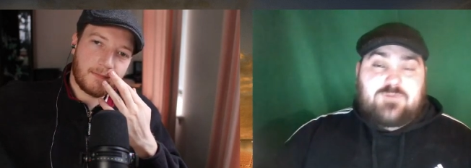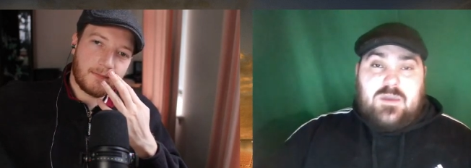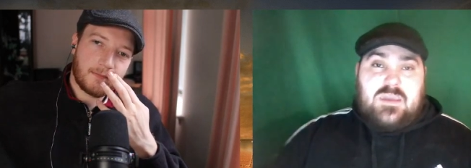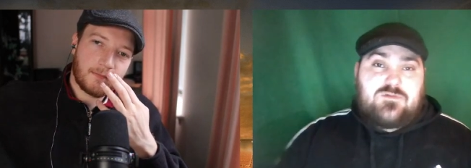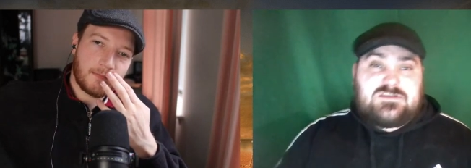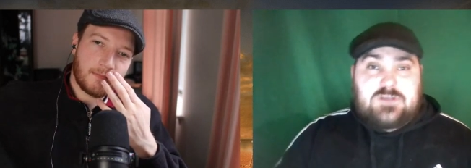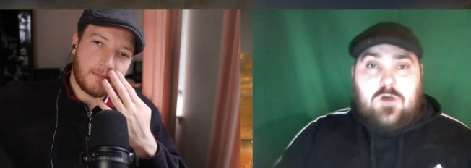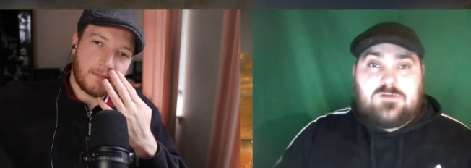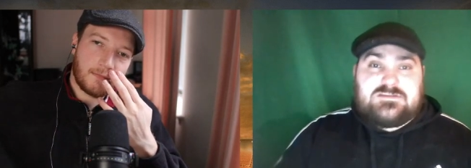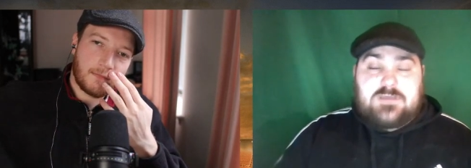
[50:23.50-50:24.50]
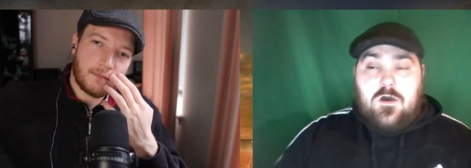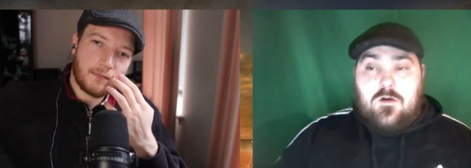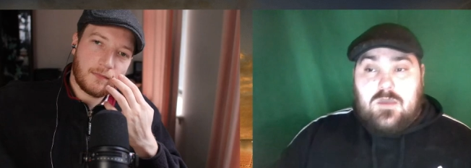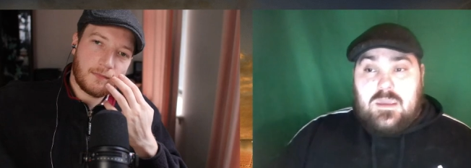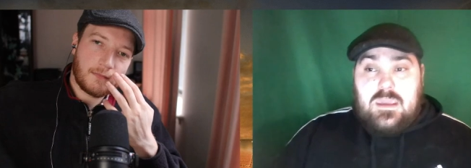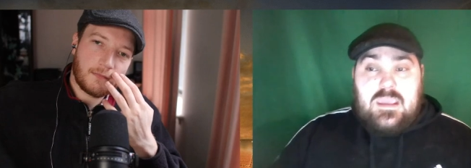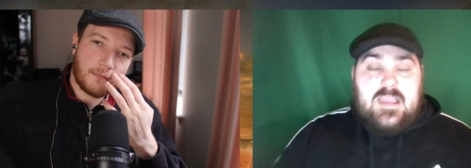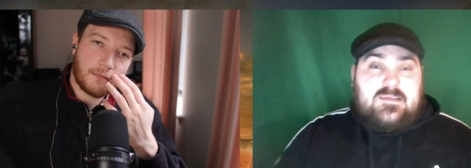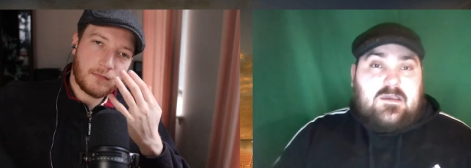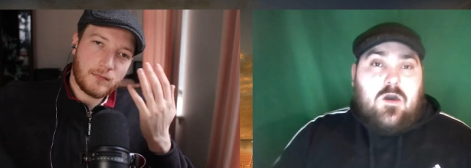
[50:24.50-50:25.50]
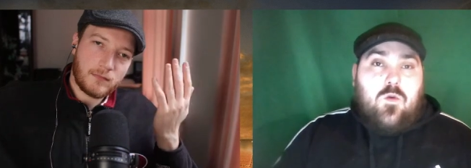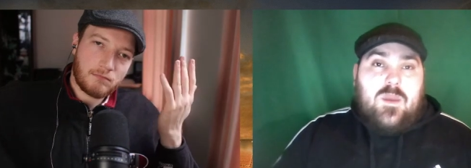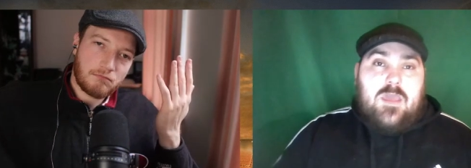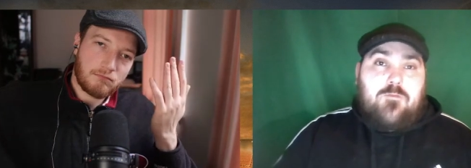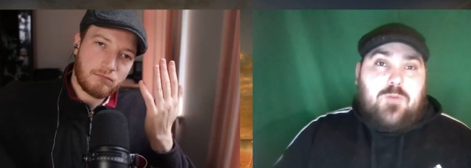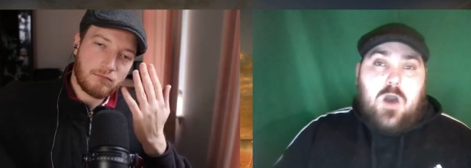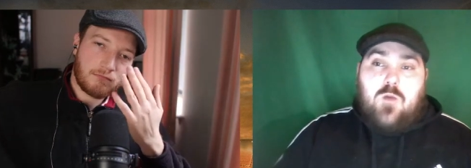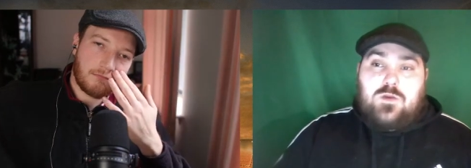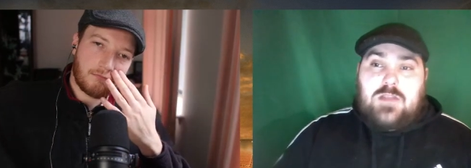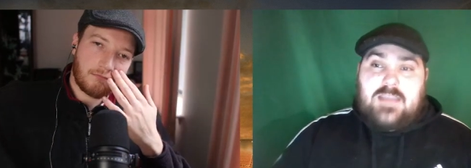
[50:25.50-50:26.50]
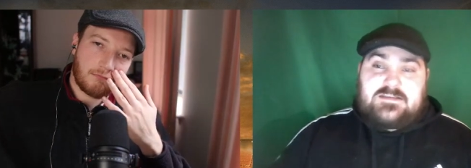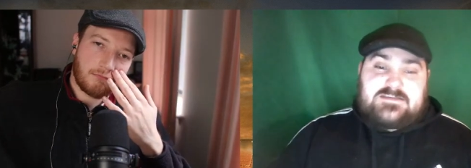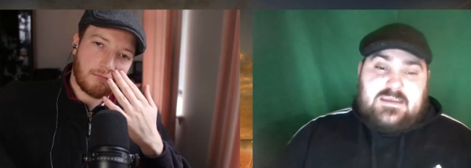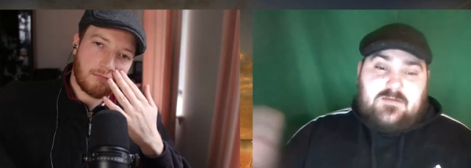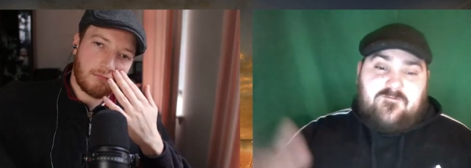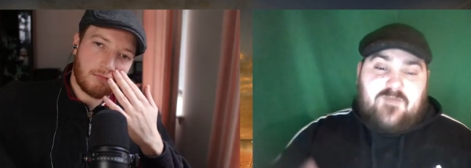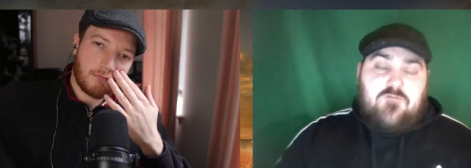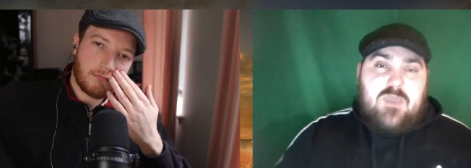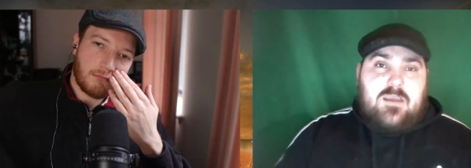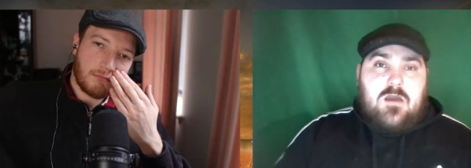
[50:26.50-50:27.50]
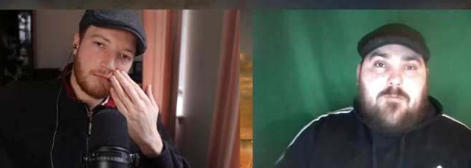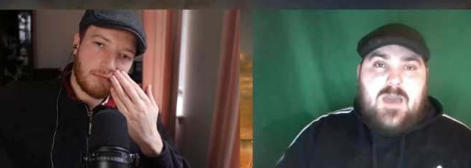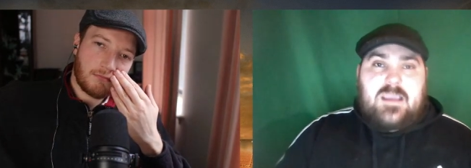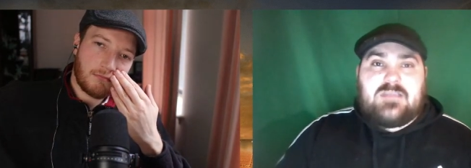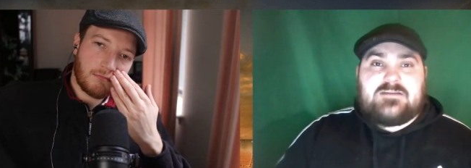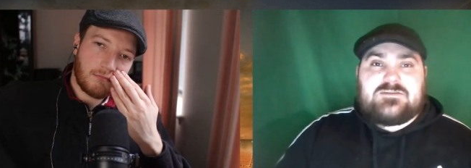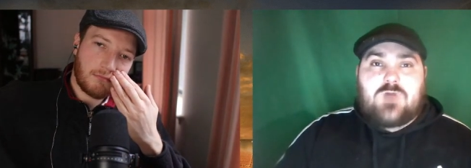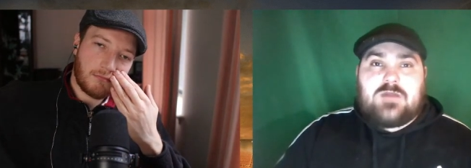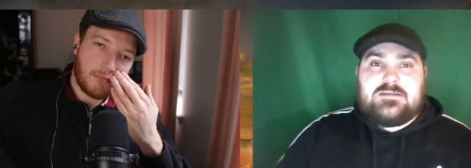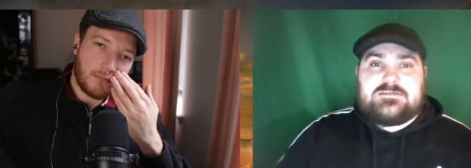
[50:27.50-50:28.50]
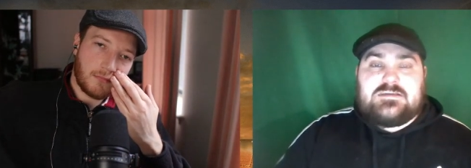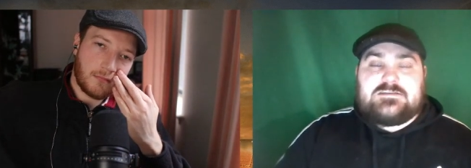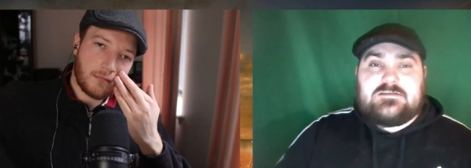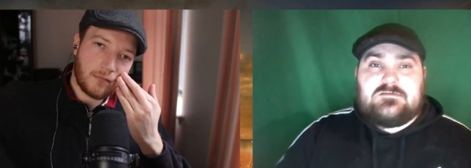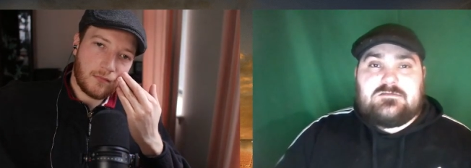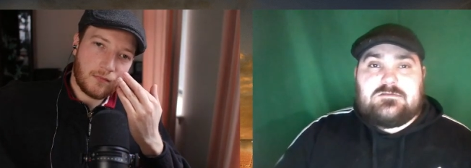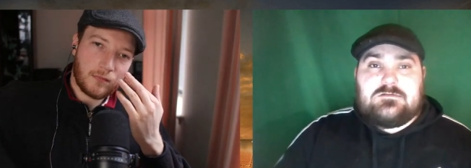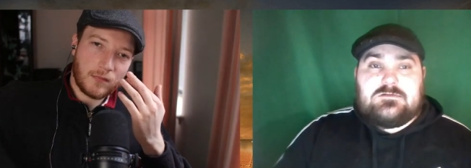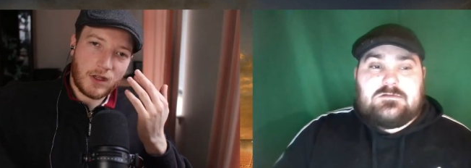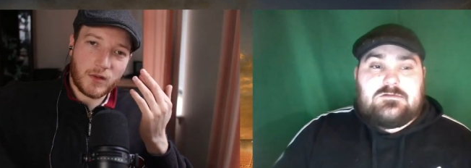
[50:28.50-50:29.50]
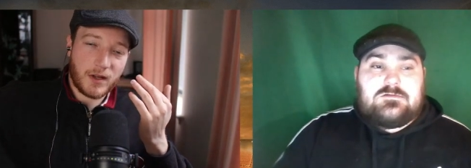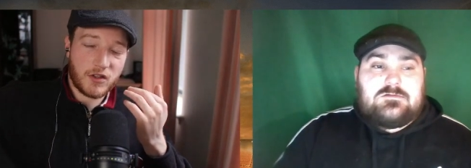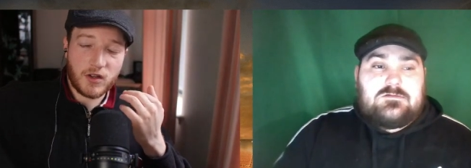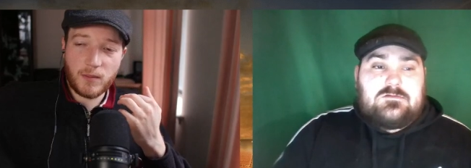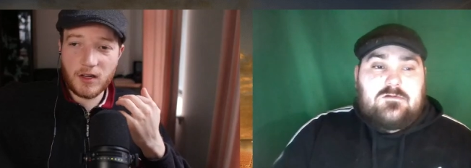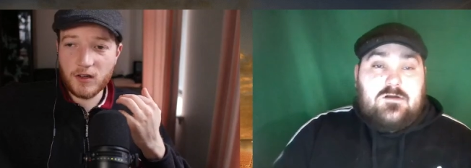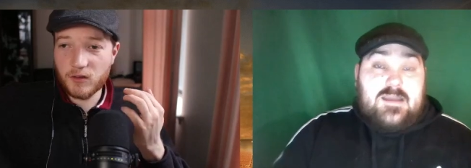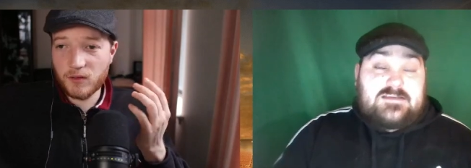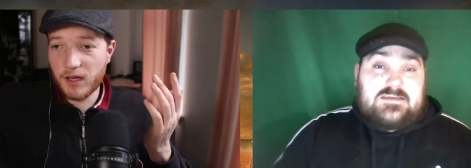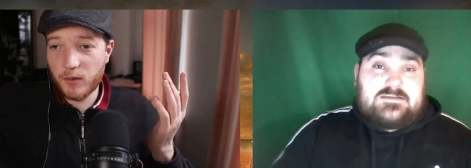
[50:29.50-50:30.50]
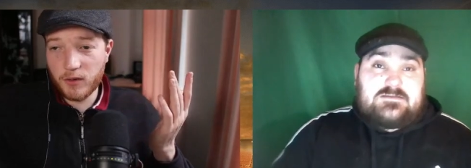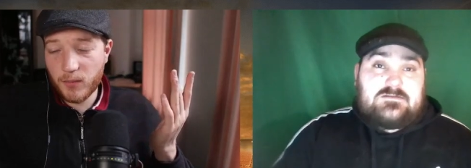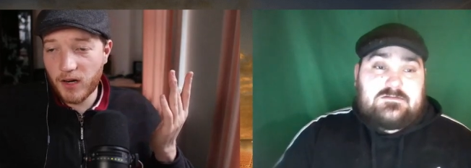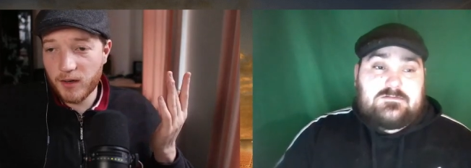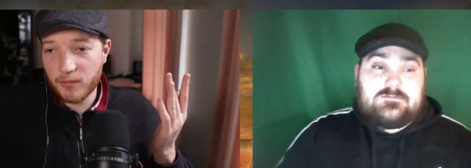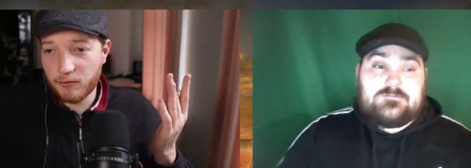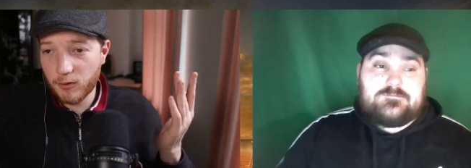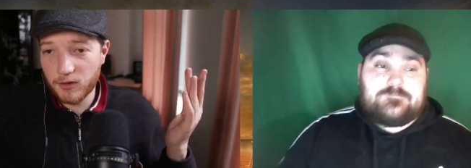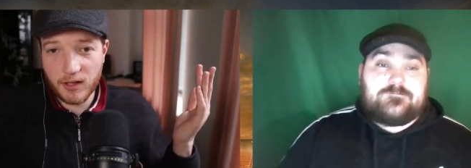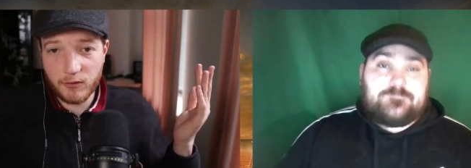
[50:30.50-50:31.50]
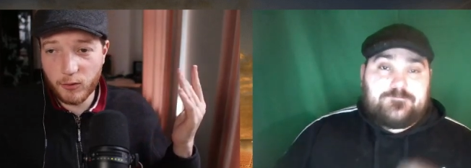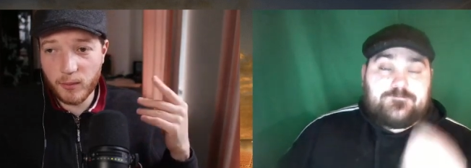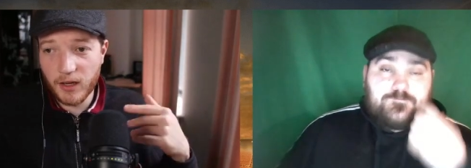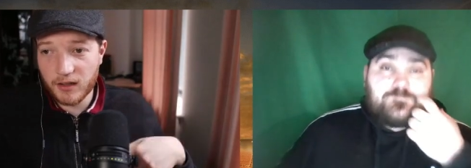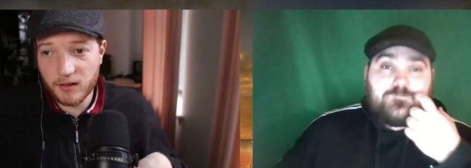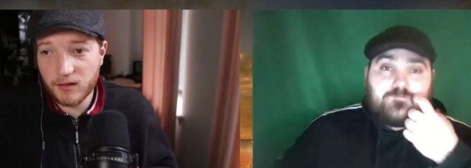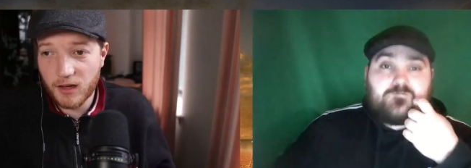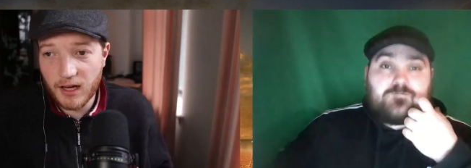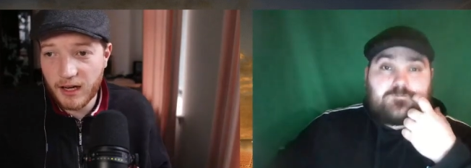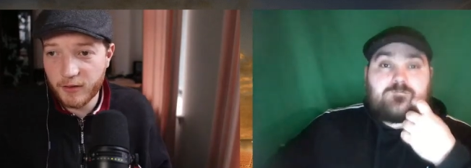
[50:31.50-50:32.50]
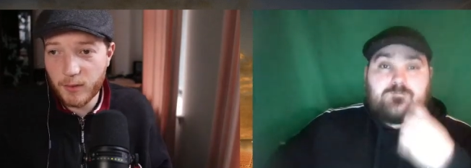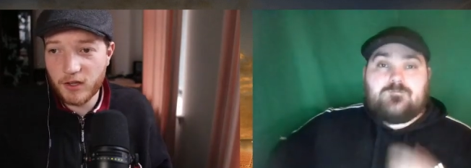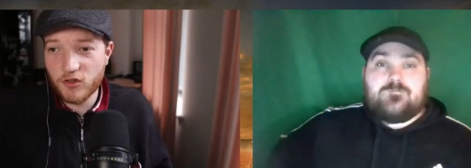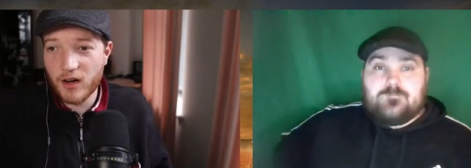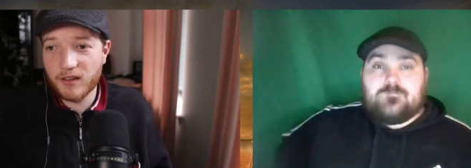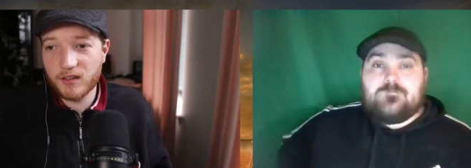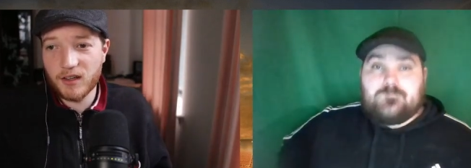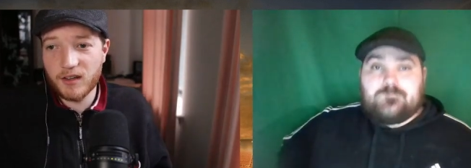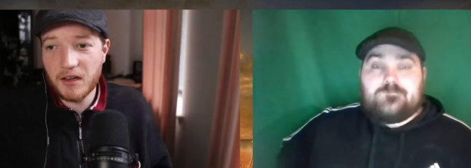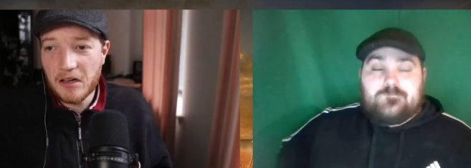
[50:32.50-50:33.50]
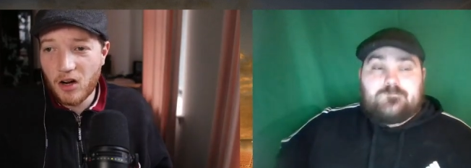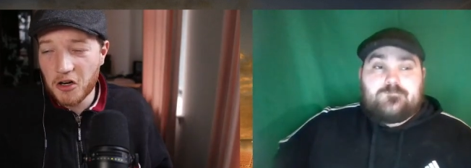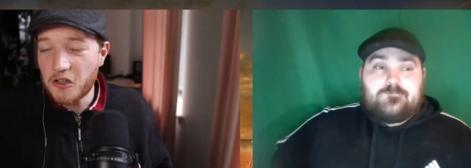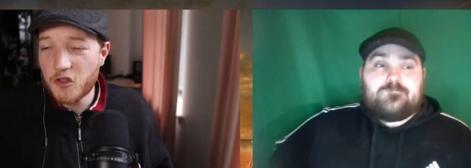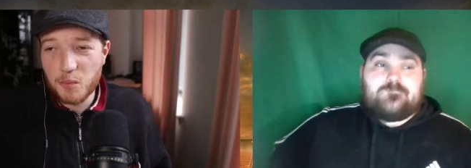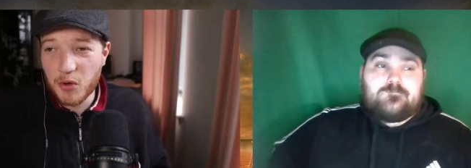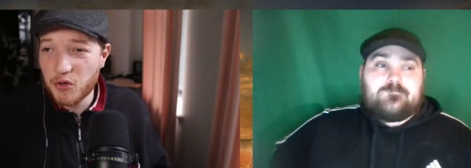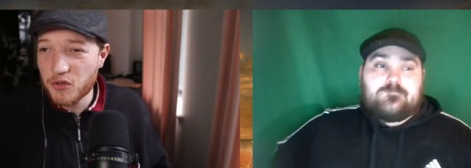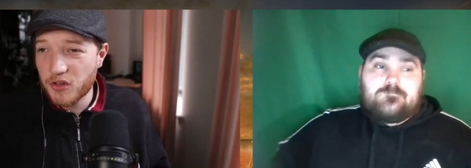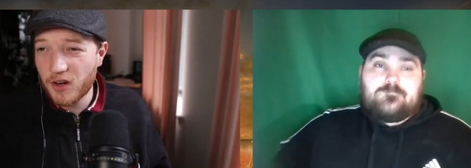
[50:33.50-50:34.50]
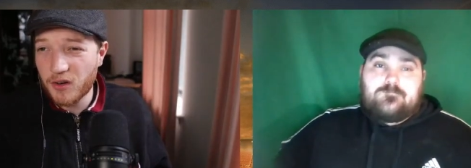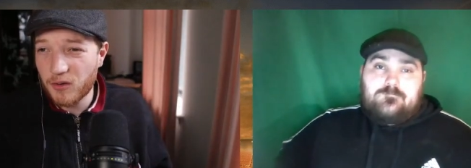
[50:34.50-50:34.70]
Speaker 1: what he was told. So he had to go with it. But I would like to see them fit Reguilon back into the squad this season
Speaker 2: especially because well, like easy. we brought up before, left wing back is going to have to be addressed. And are Spurs going to